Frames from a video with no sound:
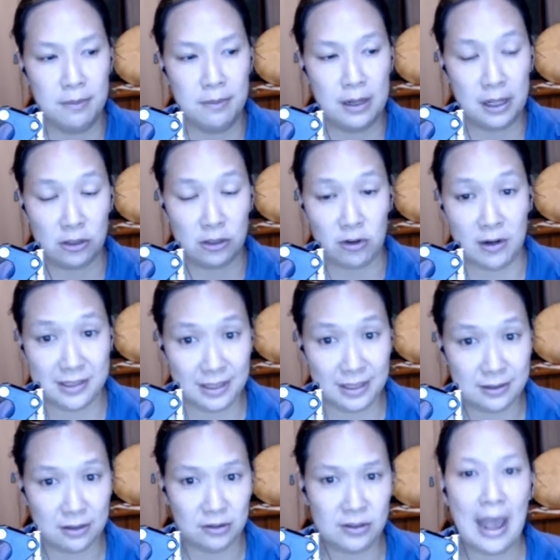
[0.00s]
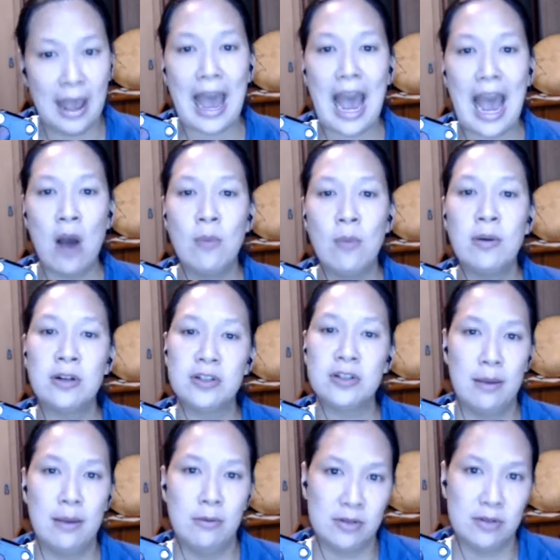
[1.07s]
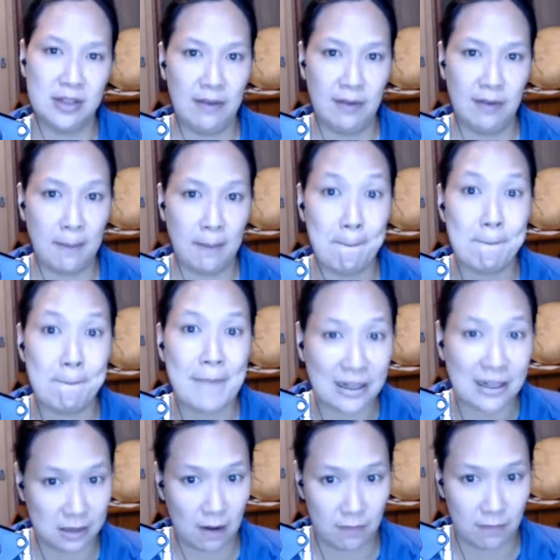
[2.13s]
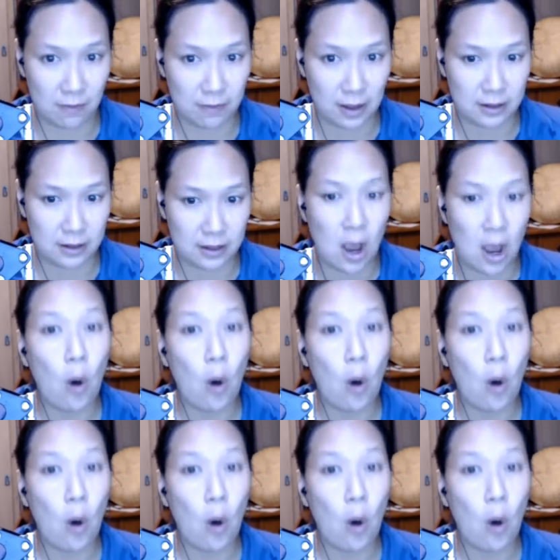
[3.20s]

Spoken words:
electronic scissors, how much time you're saving based off of that.